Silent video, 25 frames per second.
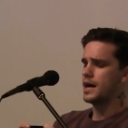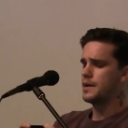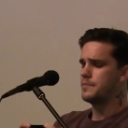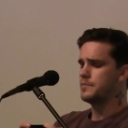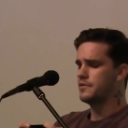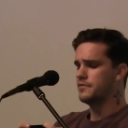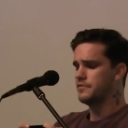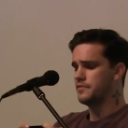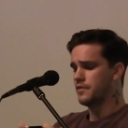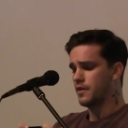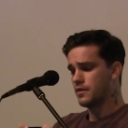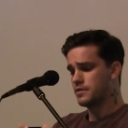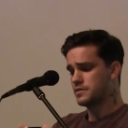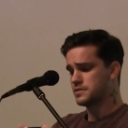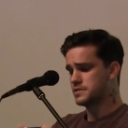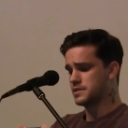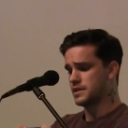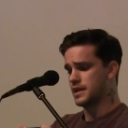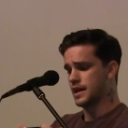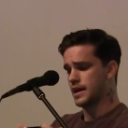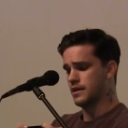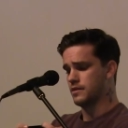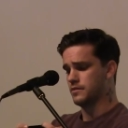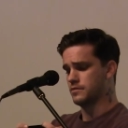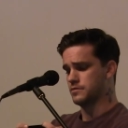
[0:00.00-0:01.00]
I am a farce
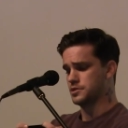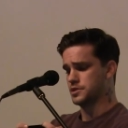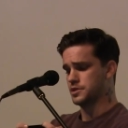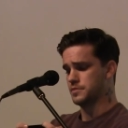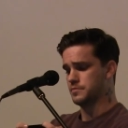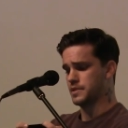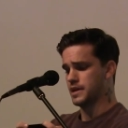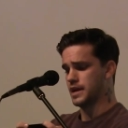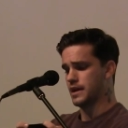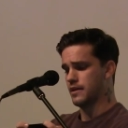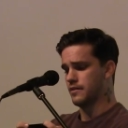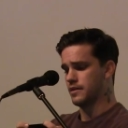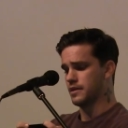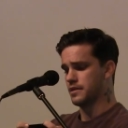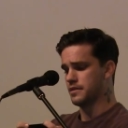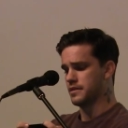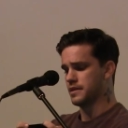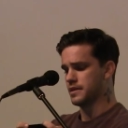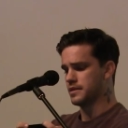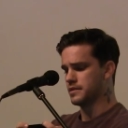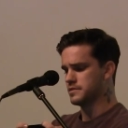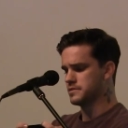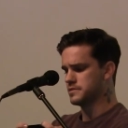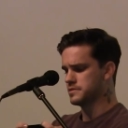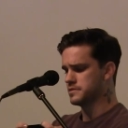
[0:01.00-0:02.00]
now, Jim Carrey
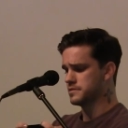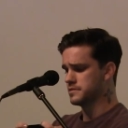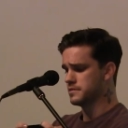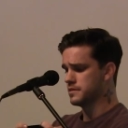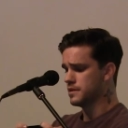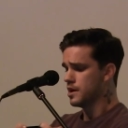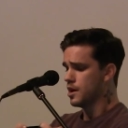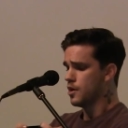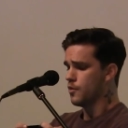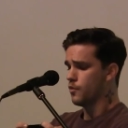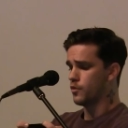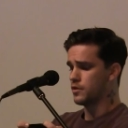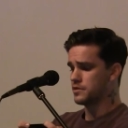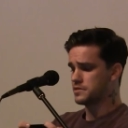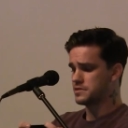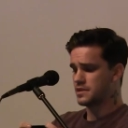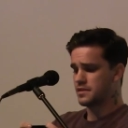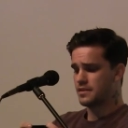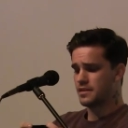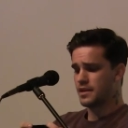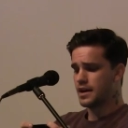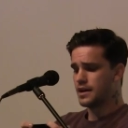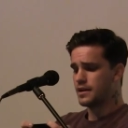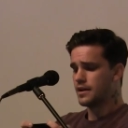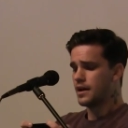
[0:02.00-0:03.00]
thinks. Worse
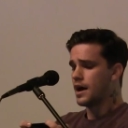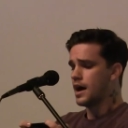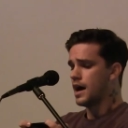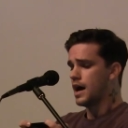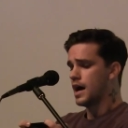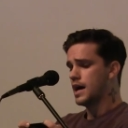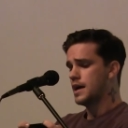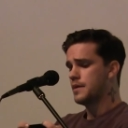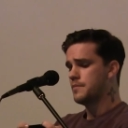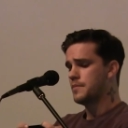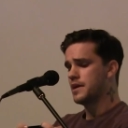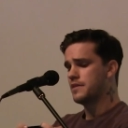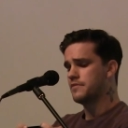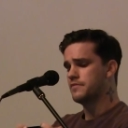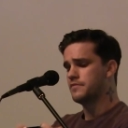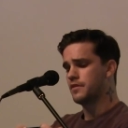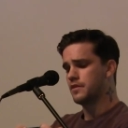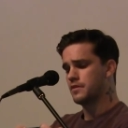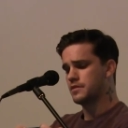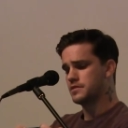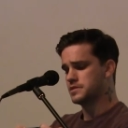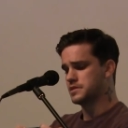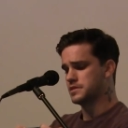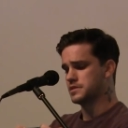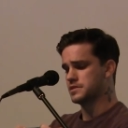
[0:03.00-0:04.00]
than that, I am a
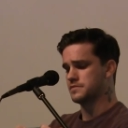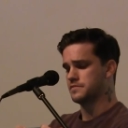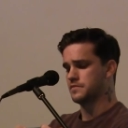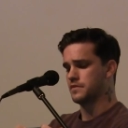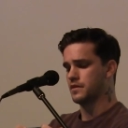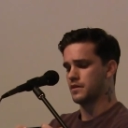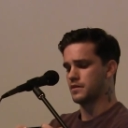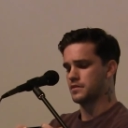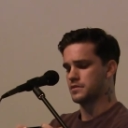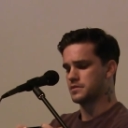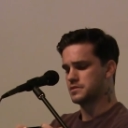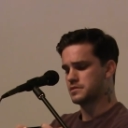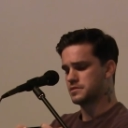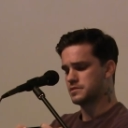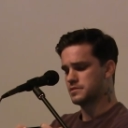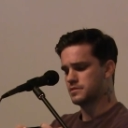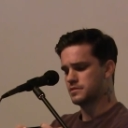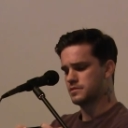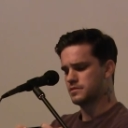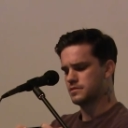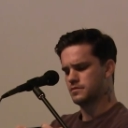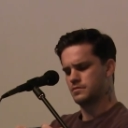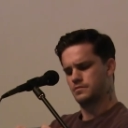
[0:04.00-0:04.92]
farce's farce.